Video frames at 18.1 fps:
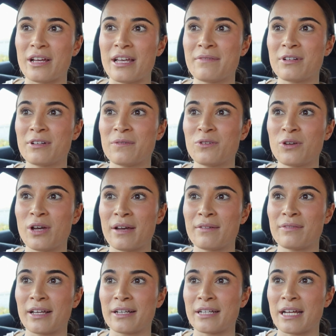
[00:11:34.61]
even if you
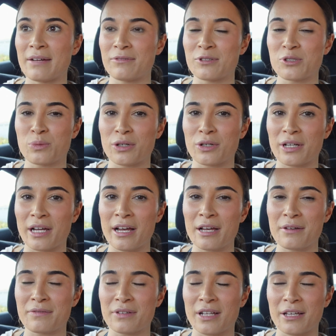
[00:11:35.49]
have like an average
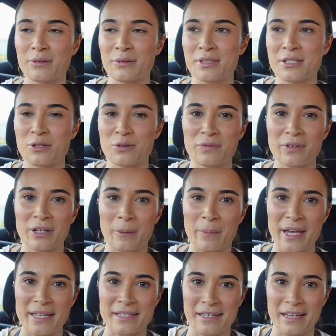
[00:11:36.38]
workout, I feel like you'll still feel
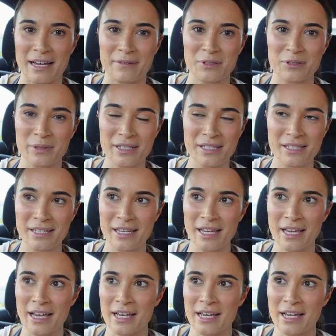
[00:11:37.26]
amazing afterwards,